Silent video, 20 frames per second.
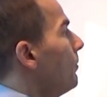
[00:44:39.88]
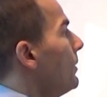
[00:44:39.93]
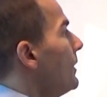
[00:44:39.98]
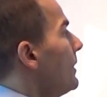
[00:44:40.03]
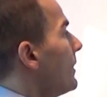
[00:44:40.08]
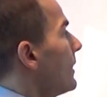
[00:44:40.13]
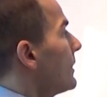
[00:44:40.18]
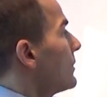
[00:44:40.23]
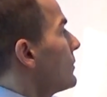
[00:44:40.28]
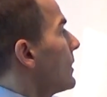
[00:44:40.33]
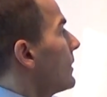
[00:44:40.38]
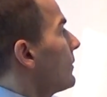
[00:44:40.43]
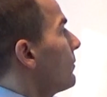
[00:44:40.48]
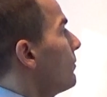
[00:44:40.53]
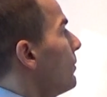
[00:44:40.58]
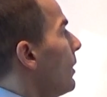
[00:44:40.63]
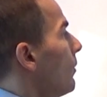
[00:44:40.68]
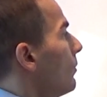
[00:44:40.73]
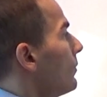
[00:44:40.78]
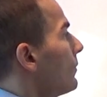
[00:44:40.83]
Beta
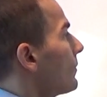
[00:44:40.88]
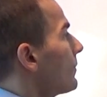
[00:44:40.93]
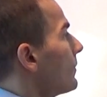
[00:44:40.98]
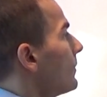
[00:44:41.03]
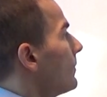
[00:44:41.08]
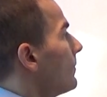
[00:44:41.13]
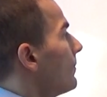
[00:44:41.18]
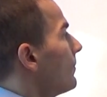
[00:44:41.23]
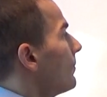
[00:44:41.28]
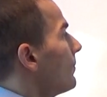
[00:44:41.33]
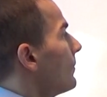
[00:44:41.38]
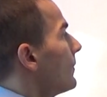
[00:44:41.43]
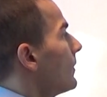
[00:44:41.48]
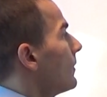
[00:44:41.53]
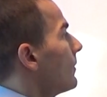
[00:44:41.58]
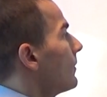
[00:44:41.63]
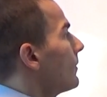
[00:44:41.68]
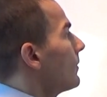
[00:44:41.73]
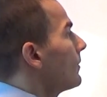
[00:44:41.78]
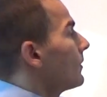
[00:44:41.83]
transposed
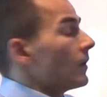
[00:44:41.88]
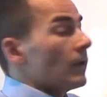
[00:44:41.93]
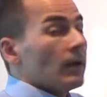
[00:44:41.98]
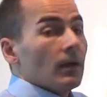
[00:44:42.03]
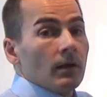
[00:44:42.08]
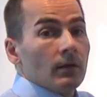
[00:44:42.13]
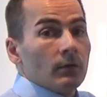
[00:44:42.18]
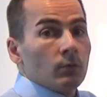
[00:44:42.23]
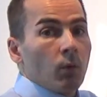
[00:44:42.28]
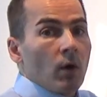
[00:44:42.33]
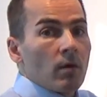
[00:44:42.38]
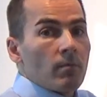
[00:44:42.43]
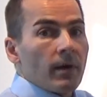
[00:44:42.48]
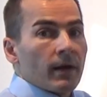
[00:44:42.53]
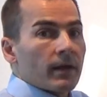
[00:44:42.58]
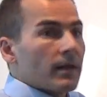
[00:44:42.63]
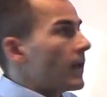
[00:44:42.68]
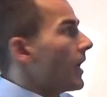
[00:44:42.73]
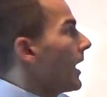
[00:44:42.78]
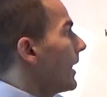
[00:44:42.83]
is 1
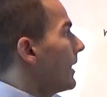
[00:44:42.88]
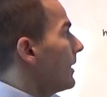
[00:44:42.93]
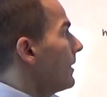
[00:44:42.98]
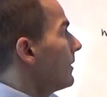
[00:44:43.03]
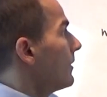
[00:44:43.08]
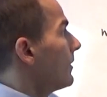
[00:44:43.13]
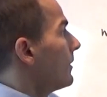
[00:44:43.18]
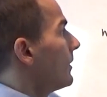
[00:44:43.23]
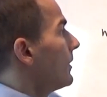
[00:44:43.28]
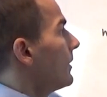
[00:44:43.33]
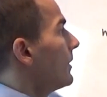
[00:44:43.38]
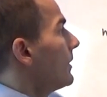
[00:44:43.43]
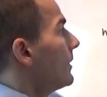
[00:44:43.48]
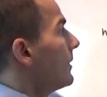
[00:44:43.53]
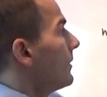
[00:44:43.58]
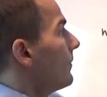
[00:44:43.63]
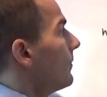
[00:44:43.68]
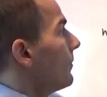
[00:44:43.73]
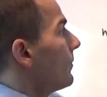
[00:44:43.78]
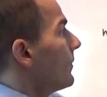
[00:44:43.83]
by k,
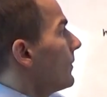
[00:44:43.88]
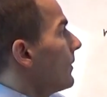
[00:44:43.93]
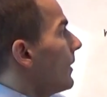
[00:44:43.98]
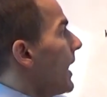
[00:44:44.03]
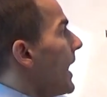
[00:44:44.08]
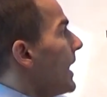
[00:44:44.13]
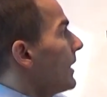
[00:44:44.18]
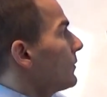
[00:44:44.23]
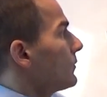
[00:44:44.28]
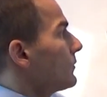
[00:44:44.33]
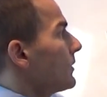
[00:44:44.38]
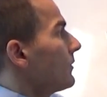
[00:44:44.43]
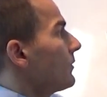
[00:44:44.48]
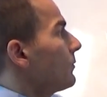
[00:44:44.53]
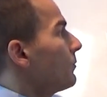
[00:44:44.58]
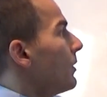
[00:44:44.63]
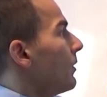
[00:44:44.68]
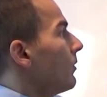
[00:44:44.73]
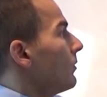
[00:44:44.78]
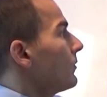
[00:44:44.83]
x
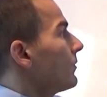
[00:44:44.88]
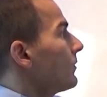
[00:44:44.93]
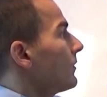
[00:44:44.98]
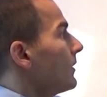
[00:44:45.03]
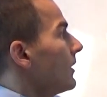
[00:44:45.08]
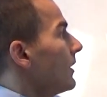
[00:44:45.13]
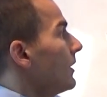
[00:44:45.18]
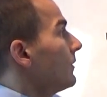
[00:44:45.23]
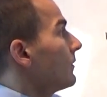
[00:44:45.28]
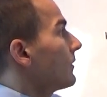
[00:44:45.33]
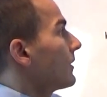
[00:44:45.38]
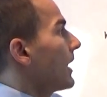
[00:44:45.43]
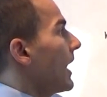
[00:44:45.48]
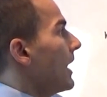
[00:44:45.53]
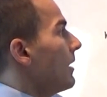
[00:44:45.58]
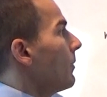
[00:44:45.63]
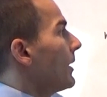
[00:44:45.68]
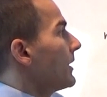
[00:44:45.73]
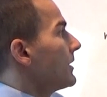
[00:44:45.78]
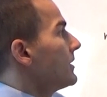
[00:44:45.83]
transposed is
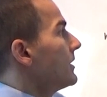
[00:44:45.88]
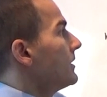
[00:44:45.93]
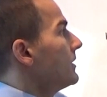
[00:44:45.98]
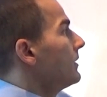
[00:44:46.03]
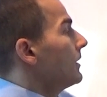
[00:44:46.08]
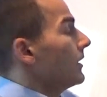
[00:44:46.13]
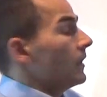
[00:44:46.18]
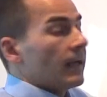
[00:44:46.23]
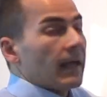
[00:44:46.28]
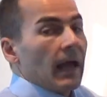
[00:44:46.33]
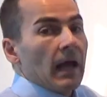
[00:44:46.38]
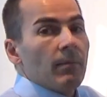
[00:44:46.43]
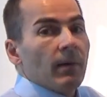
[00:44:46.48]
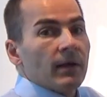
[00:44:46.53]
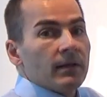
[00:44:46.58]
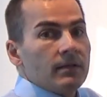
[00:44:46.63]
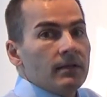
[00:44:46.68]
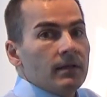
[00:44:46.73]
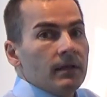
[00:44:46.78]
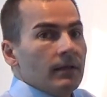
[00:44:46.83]
k by
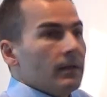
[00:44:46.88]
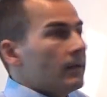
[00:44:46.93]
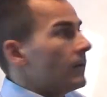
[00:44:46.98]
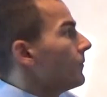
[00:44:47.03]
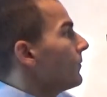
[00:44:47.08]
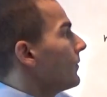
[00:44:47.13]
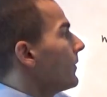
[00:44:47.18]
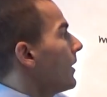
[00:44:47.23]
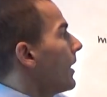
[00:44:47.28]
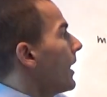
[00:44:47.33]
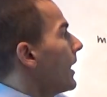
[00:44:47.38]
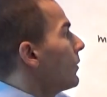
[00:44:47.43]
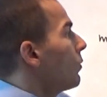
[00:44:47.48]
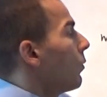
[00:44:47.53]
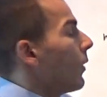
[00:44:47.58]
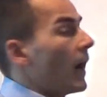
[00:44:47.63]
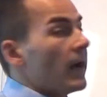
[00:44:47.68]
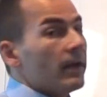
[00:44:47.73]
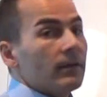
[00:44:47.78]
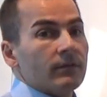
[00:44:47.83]
t,
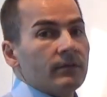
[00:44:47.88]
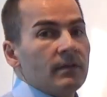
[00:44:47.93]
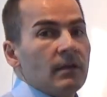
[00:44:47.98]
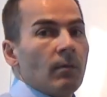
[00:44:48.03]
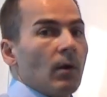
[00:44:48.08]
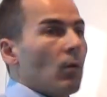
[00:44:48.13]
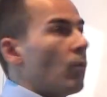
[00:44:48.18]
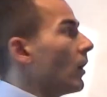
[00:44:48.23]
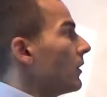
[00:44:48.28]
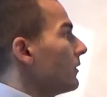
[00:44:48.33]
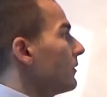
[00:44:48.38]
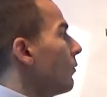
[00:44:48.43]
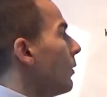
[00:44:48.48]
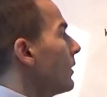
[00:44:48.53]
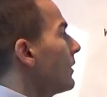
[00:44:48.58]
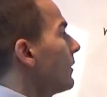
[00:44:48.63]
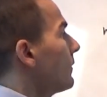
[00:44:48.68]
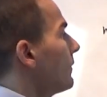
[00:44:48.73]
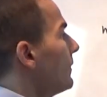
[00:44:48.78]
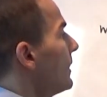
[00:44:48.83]
and y is t by 1. So
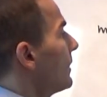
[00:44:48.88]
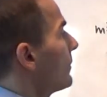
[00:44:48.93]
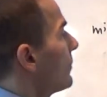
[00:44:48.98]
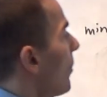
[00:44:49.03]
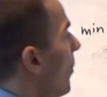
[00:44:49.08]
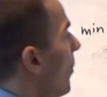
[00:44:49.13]
what is here is